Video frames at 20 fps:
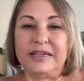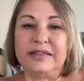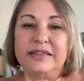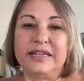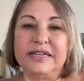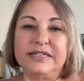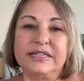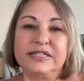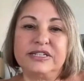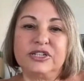
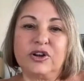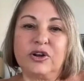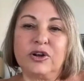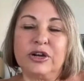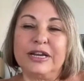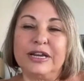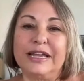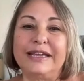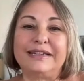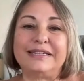They
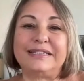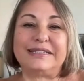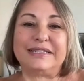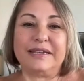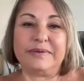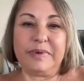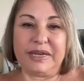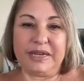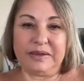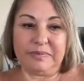start
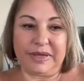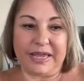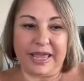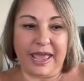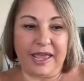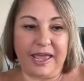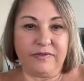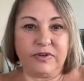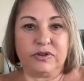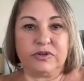exhibiting
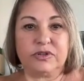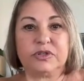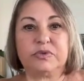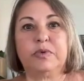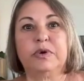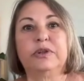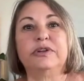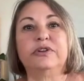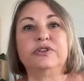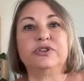behaviors
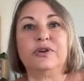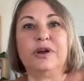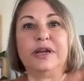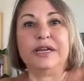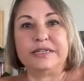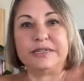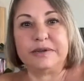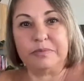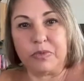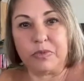where they're trying
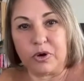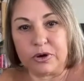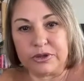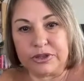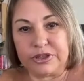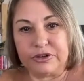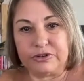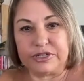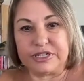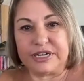to mark
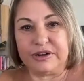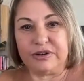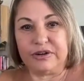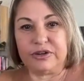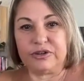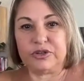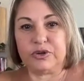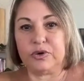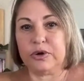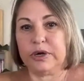their
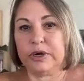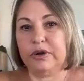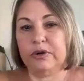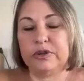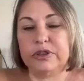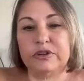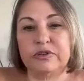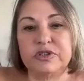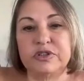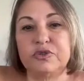territory
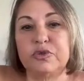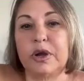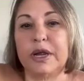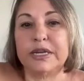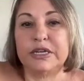or they're trying to